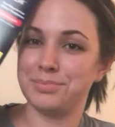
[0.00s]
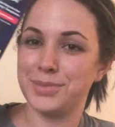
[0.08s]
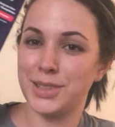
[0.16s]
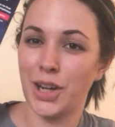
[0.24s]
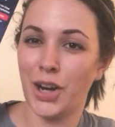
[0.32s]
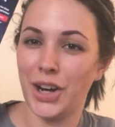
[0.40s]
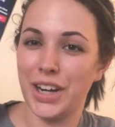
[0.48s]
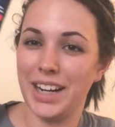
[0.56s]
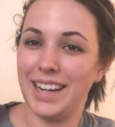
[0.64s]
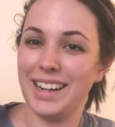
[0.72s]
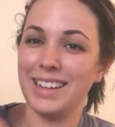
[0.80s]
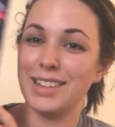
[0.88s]

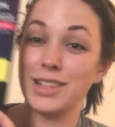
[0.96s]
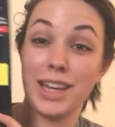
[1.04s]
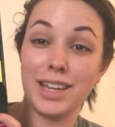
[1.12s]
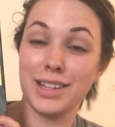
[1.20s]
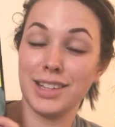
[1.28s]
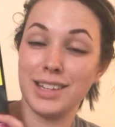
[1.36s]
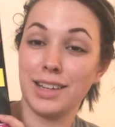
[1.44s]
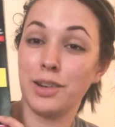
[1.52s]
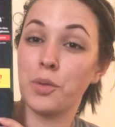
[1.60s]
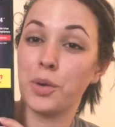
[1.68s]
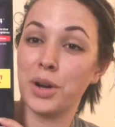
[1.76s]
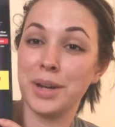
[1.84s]
Sorry,
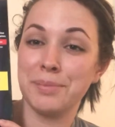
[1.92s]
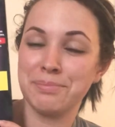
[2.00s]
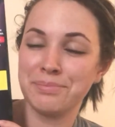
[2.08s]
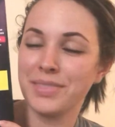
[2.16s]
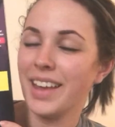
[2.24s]
ignore him.